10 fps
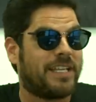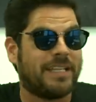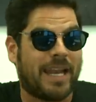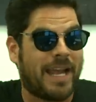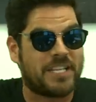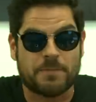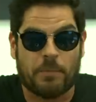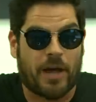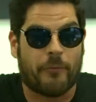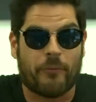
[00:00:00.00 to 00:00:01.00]
thing that I
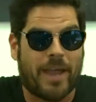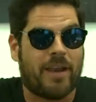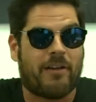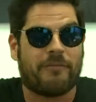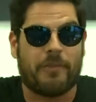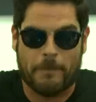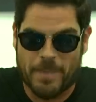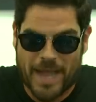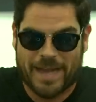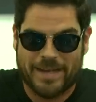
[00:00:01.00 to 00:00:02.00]
spot right off the
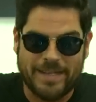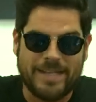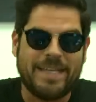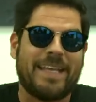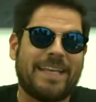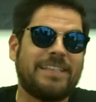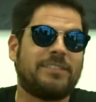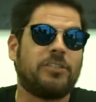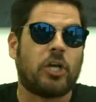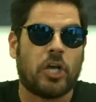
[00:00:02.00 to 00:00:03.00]
bat is the